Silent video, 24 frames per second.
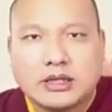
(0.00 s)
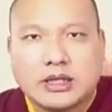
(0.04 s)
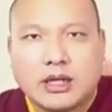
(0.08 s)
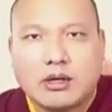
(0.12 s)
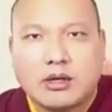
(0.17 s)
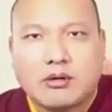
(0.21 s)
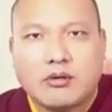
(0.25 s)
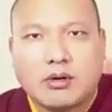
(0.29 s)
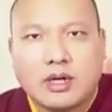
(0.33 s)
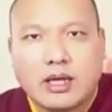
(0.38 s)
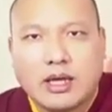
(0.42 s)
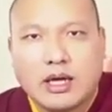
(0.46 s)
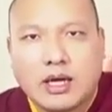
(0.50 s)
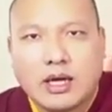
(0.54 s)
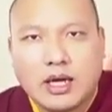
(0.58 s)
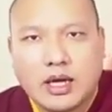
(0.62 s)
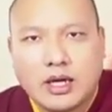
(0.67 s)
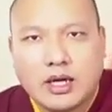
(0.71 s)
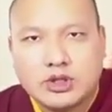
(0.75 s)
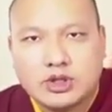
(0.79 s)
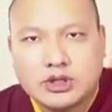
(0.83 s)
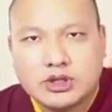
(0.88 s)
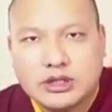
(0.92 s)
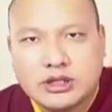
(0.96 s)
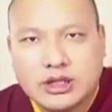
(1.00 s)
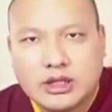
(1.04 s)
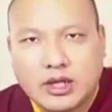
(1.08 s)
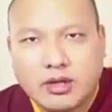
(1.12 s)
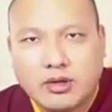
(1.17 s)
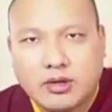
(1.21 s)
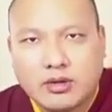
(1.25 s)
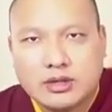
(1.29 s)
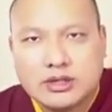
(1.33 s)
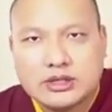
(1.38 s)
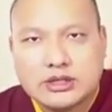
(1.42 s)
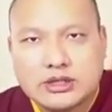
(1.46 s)
Well, in the
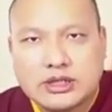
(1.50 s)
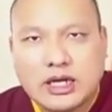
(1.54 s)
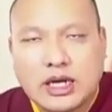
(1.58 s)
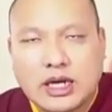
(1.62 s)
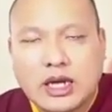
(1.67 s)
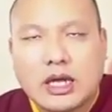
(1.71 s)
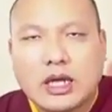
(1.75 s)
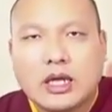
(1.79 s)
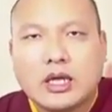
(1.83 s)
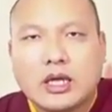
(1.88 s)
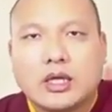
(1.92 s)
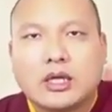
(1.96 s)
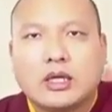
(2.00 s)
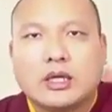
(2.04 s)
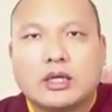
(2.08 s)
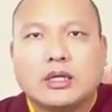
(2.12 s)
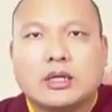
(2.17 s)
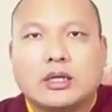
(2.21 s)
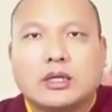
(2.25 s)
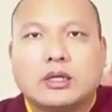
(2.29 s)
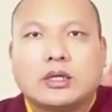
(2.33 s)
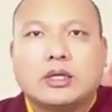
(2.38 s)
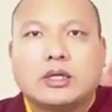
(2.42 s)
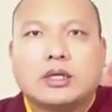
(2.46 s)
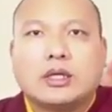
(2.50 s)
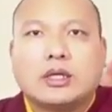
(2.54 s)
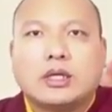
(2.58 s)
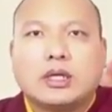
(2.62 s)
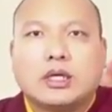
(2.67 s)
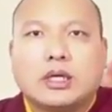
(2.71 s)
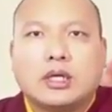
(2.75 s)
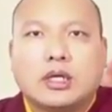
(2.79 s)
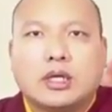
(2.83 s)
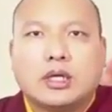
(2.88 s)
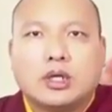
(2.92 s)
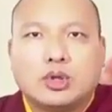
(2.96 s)
liberation story of Rilpa
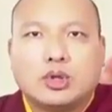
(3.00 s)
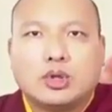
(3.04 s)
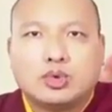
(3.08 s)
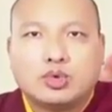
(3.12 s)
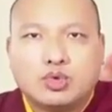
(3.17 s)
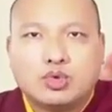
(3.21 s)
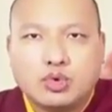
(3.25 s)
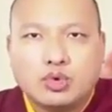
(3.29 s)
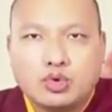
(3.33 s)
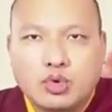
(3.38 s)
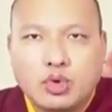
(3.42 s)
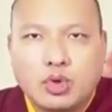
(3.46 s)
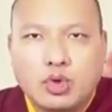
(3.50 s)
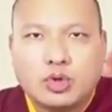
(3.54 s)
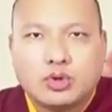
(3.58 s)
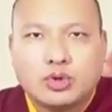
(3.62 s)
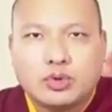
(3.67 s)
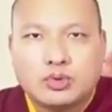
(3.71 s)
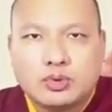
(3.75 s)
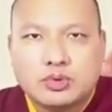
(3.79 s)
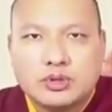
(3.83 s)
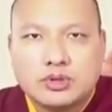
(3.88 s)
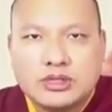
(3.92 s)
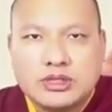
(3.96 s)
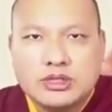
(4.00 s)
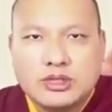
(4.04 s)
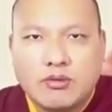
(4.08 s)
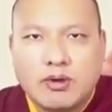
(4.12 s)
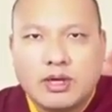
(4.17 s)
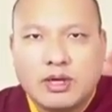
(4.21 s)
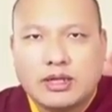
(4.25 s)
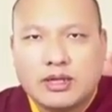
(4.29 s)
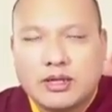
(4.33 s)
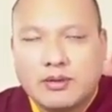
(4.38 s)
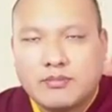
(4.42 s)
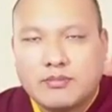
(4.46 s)
Dorje called Delighting the Scholars,
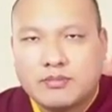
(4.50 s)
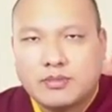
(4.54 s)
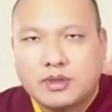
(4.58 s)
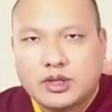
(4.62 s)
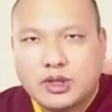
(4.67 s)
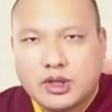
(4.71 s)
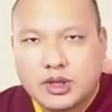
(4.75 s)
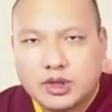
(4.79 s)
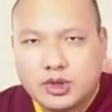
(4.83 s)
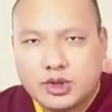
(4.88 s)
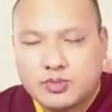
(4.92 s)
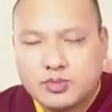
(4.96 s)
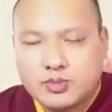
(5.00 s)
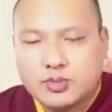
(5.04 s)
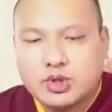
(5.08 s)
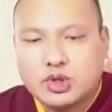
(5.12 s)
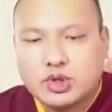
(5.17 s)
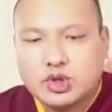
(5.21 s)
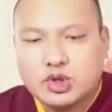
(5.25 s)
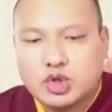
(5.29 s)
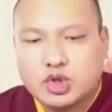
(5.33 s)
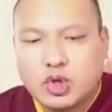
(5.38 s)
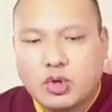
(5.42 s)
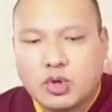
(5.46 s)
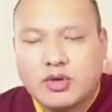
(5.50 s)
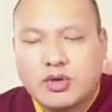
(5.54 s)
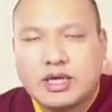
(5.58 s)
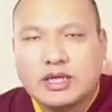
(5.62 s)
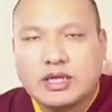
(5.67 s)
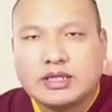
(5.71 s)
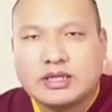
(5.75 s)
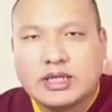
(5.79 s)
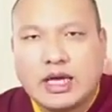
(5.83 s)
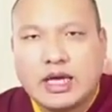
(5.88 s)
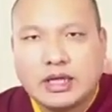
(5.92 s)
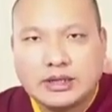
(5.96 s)
written by his direct
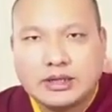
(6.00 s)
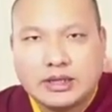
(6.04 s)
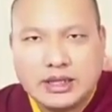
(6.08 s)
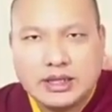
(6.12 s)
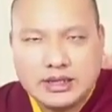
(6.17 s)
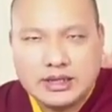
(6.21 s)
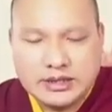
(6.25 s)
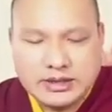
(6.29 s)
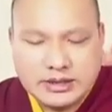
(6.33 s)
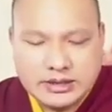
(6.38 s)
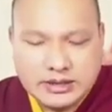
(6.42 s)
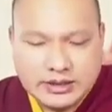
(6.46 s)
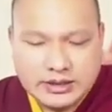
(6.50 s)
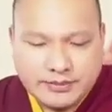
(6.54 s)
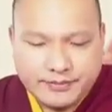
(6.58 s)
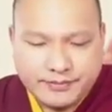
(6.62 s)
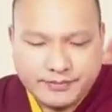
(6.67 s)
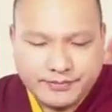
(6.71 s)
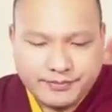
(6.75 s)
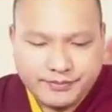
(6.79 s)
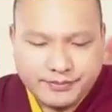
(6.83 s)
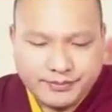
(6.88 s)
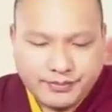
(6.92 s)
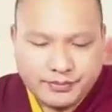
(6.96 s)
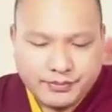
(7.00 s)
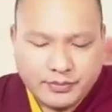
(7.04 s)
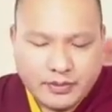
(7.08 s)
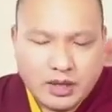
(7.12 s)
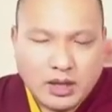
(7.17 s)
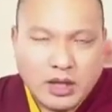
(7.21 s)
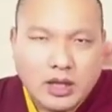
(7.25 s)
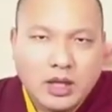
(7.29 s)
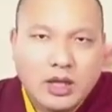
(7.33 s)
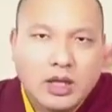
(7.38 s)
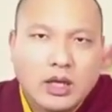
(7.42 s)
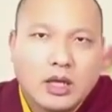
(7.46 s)
disciple Karma Kunshun, it
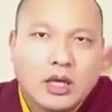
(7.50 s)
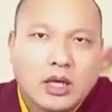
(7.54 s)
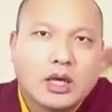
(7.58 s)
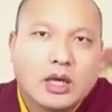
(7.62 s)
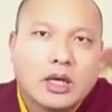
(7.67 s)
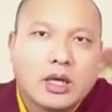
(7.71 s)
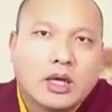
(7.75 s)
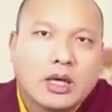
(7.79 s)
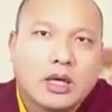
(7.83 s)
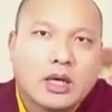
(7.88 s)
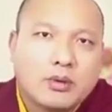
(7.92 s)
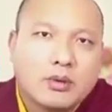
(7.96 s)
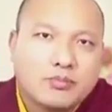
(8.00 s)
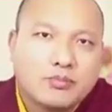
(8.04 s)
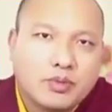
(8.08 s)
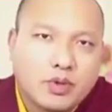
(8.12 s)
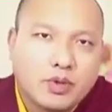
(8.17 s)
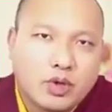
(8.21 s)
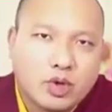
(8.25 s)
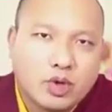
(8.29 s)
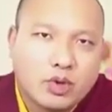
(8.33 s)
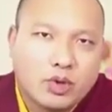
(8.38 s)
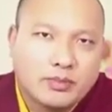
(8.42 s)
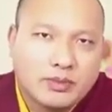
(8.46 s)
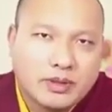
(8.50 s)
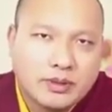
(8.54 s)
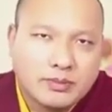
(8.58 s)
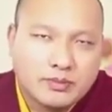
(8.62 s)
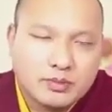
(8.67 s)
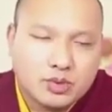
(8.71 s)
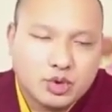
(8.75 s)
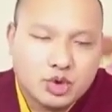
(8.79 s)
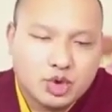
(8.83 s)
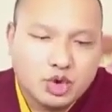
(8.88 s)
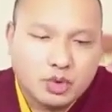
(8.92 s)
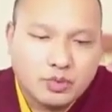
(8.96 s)
says, all the members of his
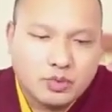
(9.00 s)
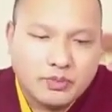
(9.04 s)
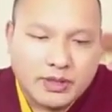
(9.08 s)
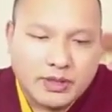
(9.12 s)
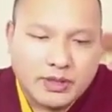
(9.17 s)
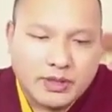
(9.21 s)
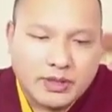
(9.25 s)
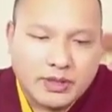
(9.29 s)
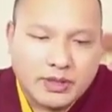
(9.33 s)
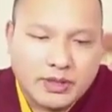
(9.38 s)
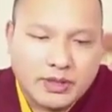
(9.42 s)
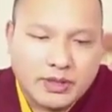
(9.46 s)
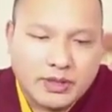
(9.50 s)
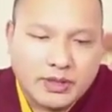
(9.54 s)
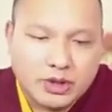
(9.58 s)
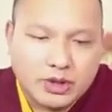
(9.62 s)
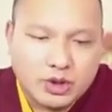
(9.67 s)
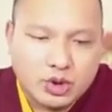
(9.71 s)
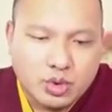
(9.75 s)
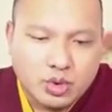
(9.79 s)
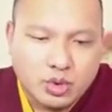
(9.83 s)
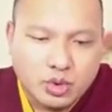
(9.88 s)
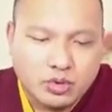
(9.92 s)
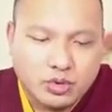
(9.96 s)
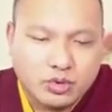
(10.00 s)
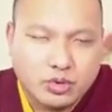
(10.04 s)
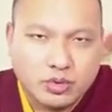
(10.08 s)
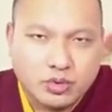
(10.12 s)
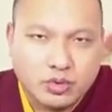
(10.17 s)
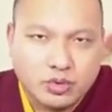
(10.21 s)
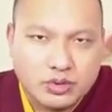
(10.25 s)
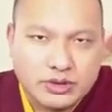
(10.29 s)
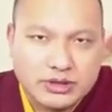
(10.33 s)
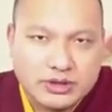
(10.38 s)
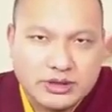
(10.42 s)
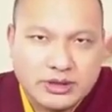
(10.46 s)
entourage lift off the
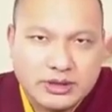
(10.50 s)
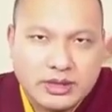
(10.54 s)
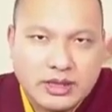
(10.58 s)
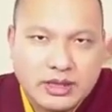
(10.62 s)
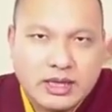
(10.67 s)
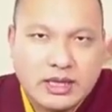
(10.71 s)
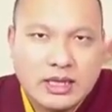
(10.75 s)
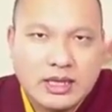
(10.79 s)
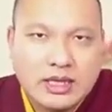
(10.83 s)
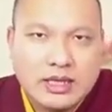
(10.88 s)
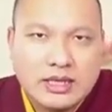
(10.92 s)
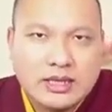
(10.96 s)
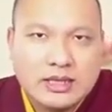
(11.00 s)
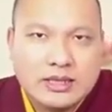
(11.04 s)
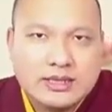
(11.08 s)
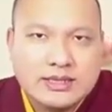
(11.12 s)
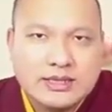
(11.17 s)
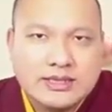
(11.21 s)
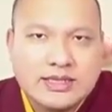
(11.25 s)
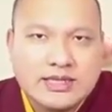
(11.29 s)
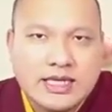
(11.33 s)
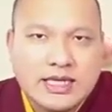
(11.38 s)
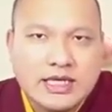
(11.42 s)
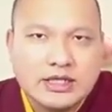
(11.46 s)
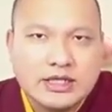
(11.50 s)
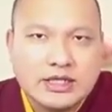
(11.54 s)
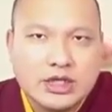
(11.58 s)
three white foods.